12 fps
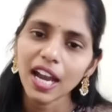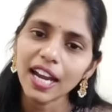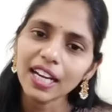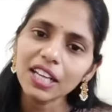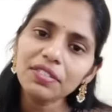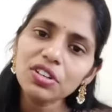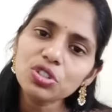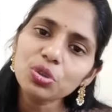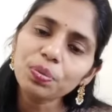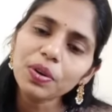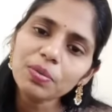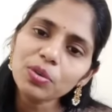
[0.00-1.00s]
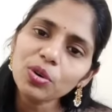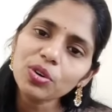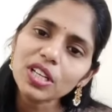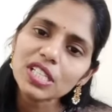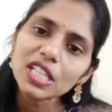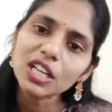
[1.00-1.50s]
And even Supreme
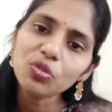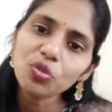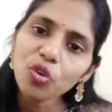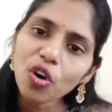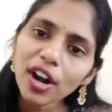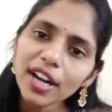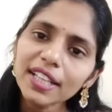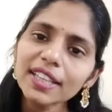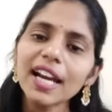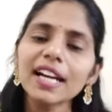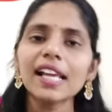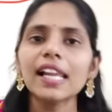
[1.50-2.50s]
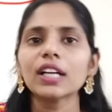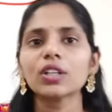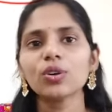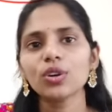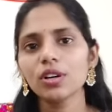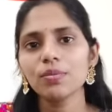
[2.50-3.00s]
Court is involved in that
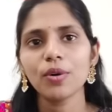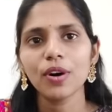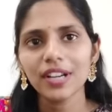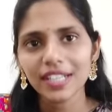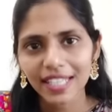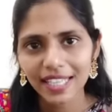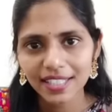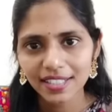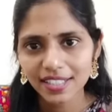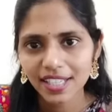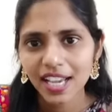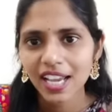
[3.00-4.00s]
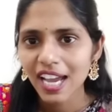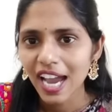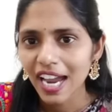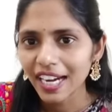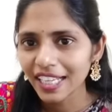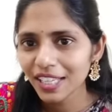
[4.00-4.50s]
electoral bond case
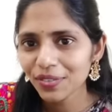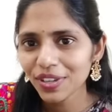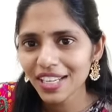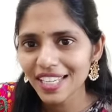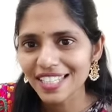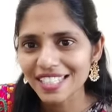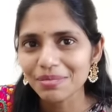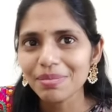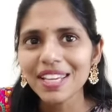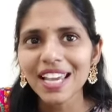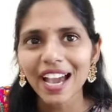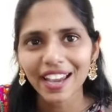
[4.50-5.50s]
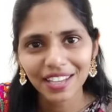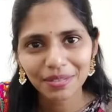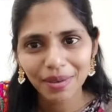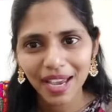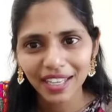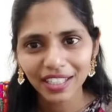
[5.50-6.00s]
and even
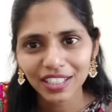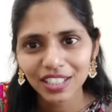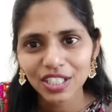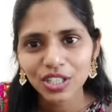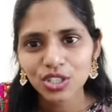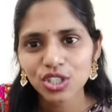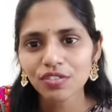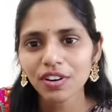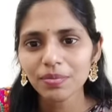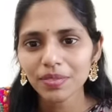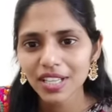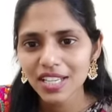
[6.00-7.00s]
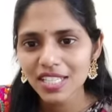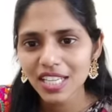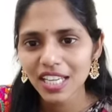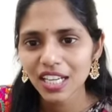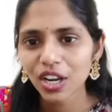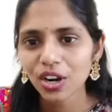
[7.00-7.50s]
SBI bank. So from this
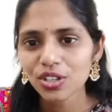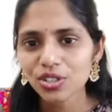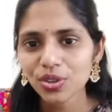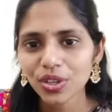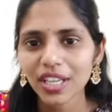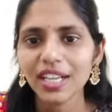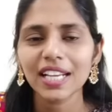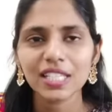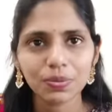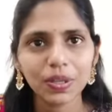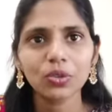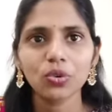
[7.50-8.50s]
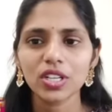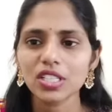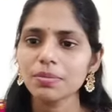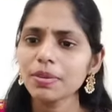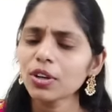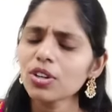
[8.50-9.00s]
area also you can expect
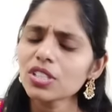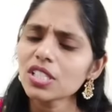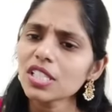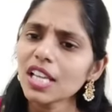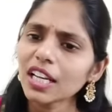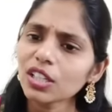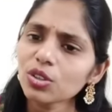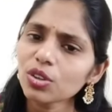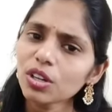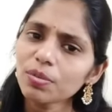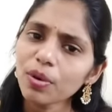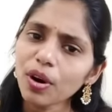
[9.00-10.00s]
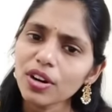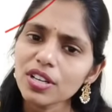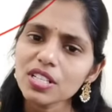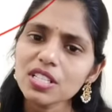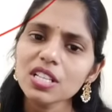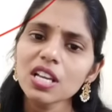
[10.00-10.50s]
question because this electoral
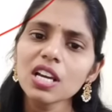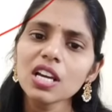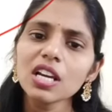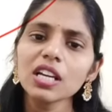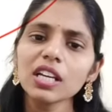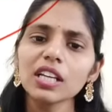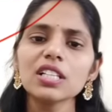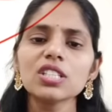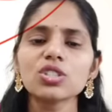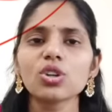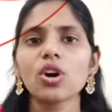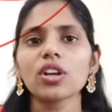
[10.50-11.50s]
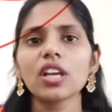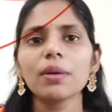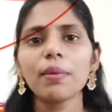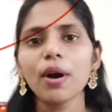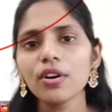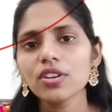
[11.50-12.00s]
bonds is talking
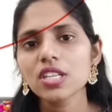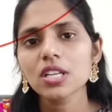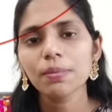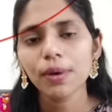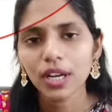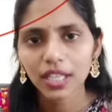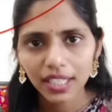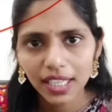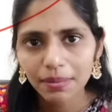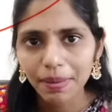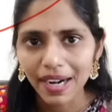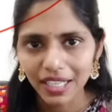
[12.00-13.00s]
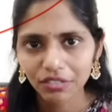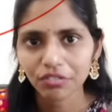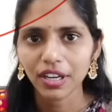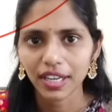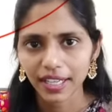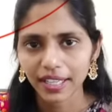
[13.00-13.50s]
about political party
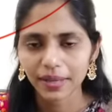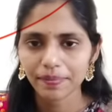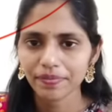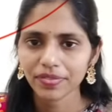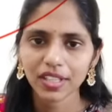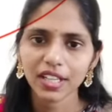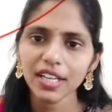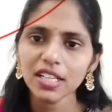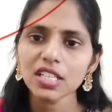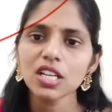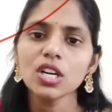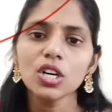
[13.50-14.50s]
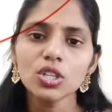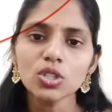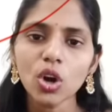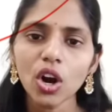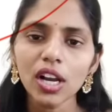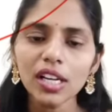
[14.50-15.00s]
funding, right?
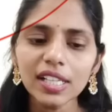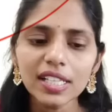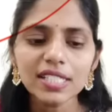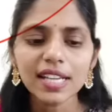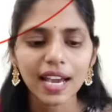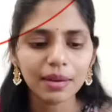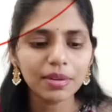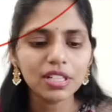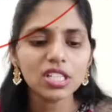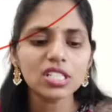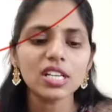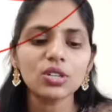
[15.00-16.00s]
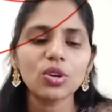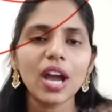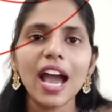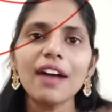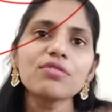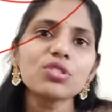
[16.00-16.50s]
So all these dimensions that you
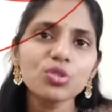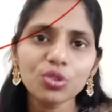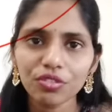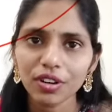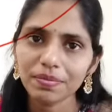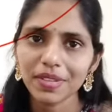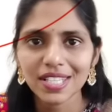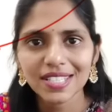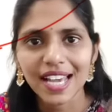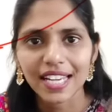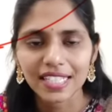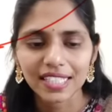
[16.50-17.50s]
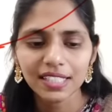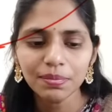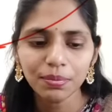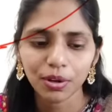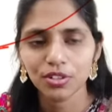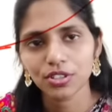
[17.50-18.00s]
have to know from this article
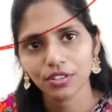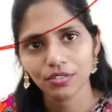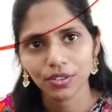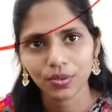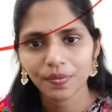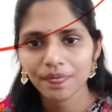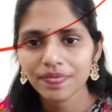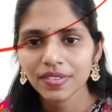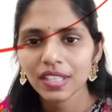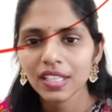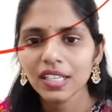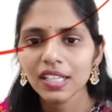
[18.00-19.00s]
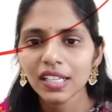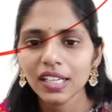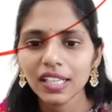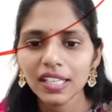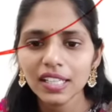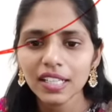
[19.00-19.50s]
point of view.
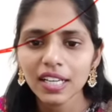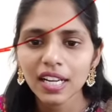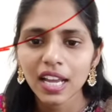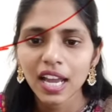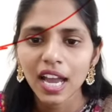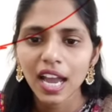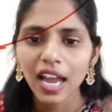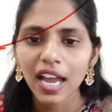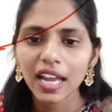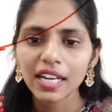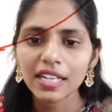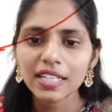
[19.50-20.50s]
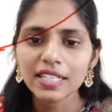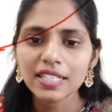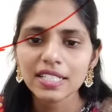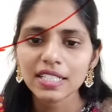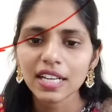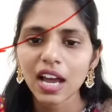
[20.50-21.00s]
Clear?
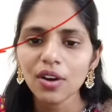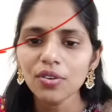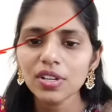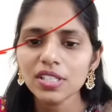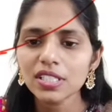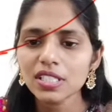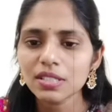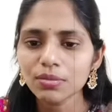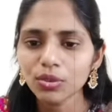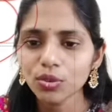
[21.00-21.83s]
And now let us